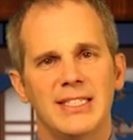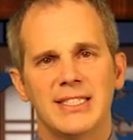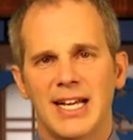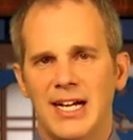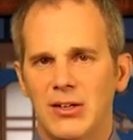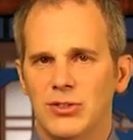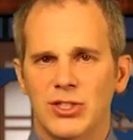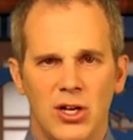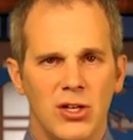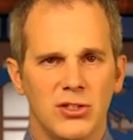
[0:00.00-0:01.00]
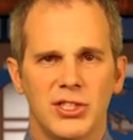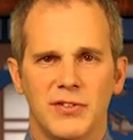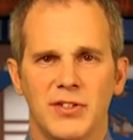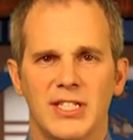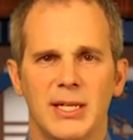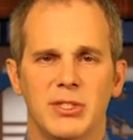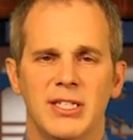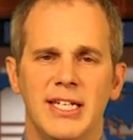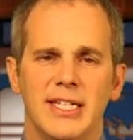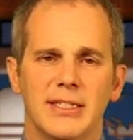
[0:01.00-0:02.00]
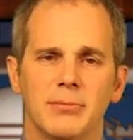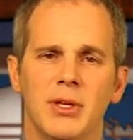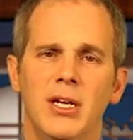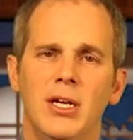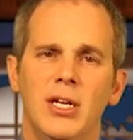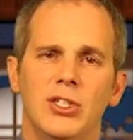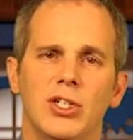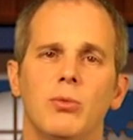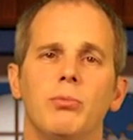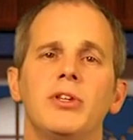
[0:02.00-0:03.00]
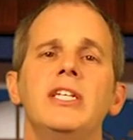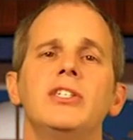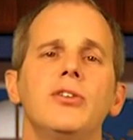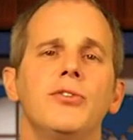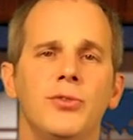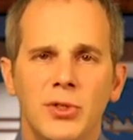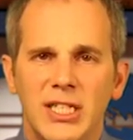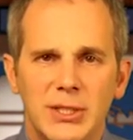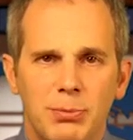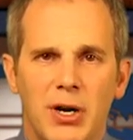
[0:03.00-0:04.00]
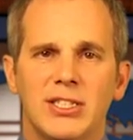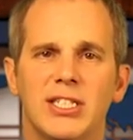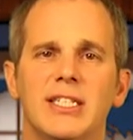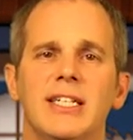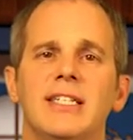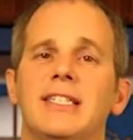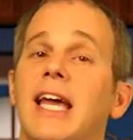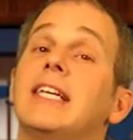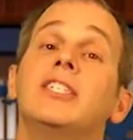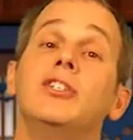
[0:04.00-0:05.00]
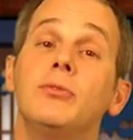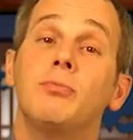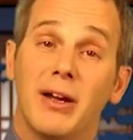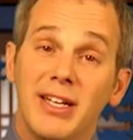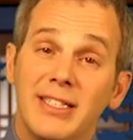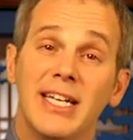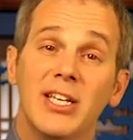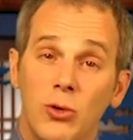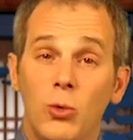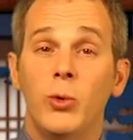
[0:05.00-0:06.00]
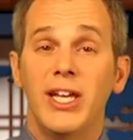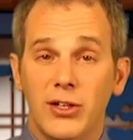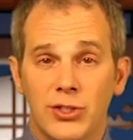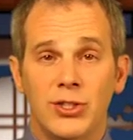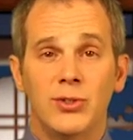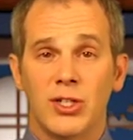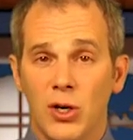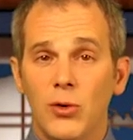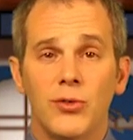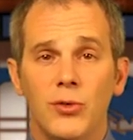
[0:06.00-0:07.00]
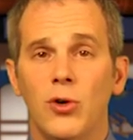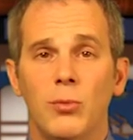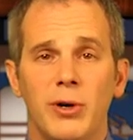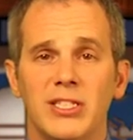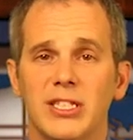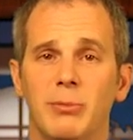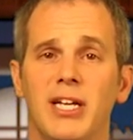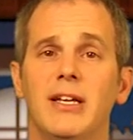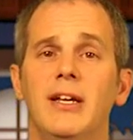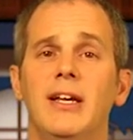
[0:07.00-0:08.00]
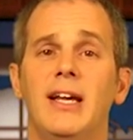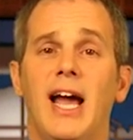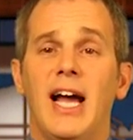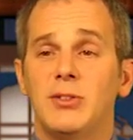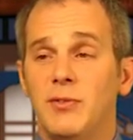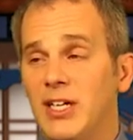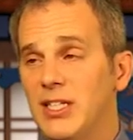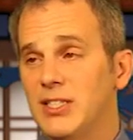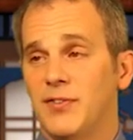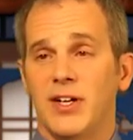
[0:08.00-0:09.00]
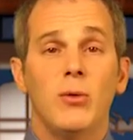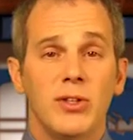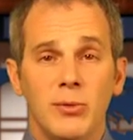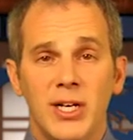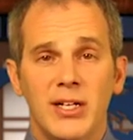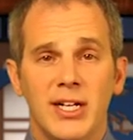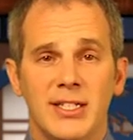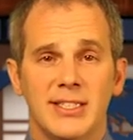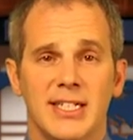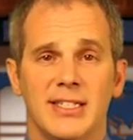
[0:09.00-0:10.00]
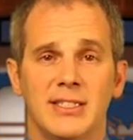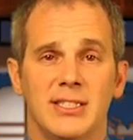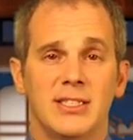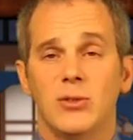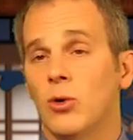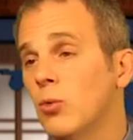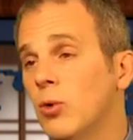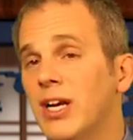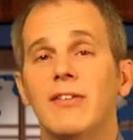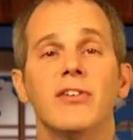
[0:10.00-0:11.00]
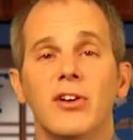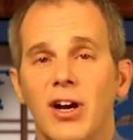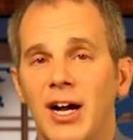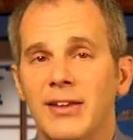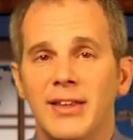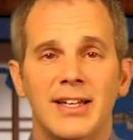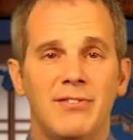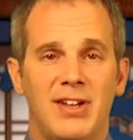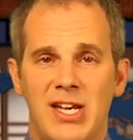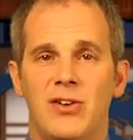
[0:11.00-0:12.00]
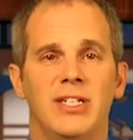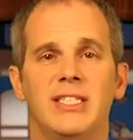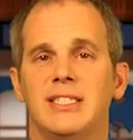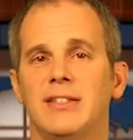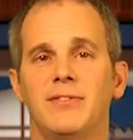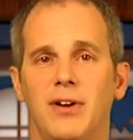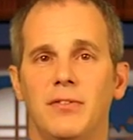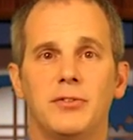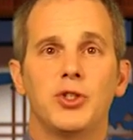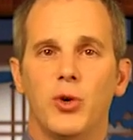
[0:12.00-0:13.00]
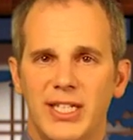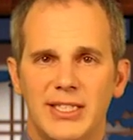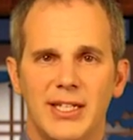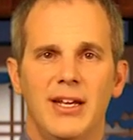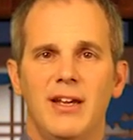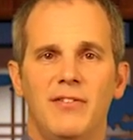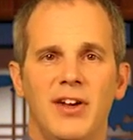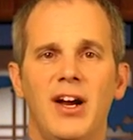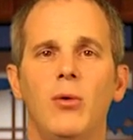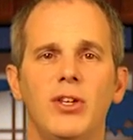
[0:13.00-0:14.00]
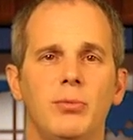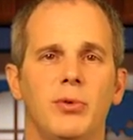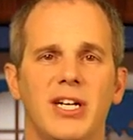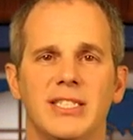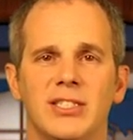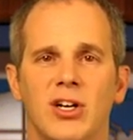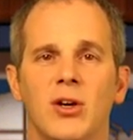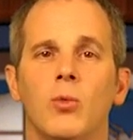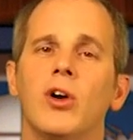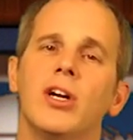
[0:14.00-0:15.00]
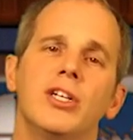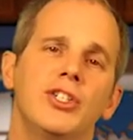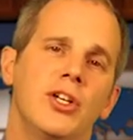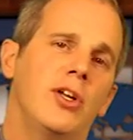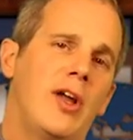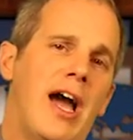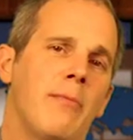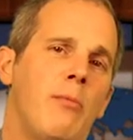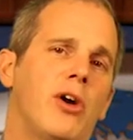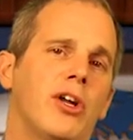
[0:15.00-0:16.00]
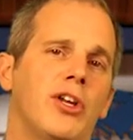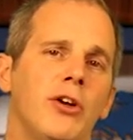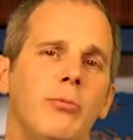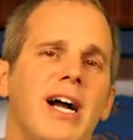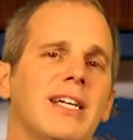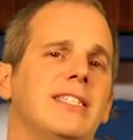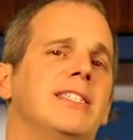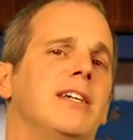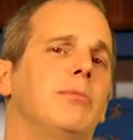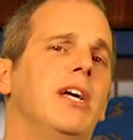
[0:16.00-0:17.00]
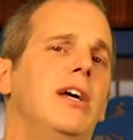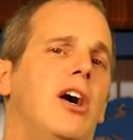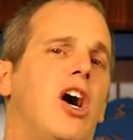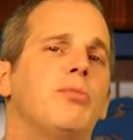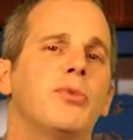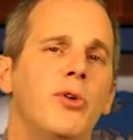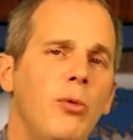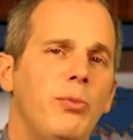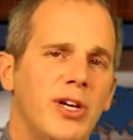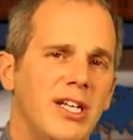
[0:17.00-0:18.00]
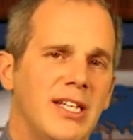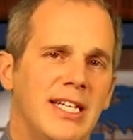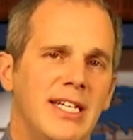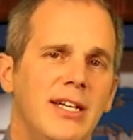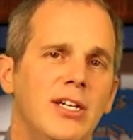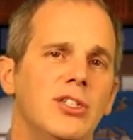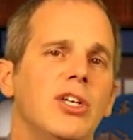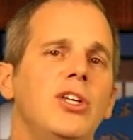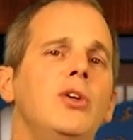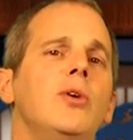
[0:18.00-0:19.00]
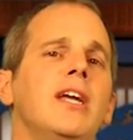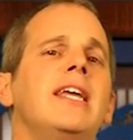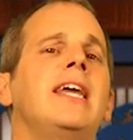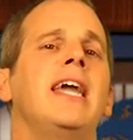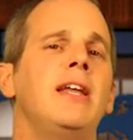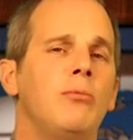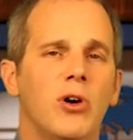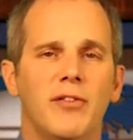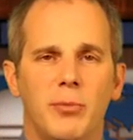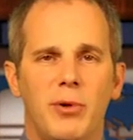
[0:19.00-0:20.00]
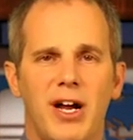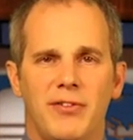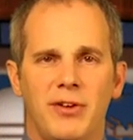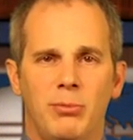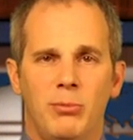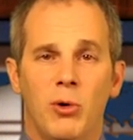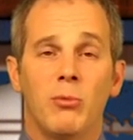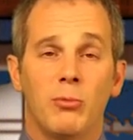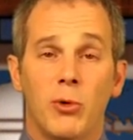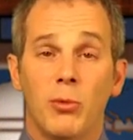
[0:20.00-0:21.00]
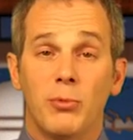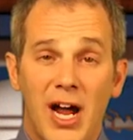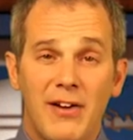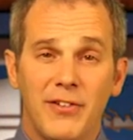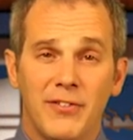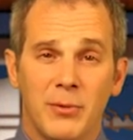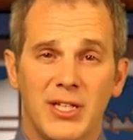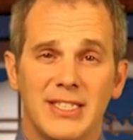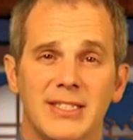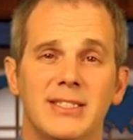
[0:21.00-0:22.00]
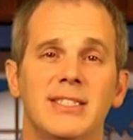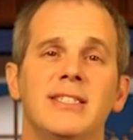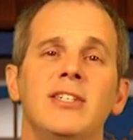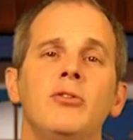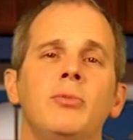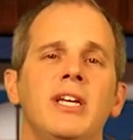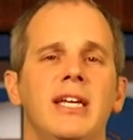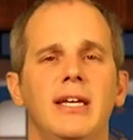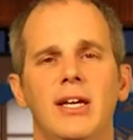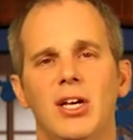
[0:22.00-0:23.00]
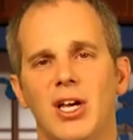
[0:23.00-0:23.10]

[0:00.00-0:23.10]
discounts and all those different types of things. So please go through this project. It takes you, probably going to take you a week or two to go through the whole project, but as we've done is figure out what the 1-800 contact lenses or whatever your online vendor is of choice, figure out what their prices are, and we're going to show you how to mark your boxes up appropriately so you can gain more of a profit, more profit from this and still be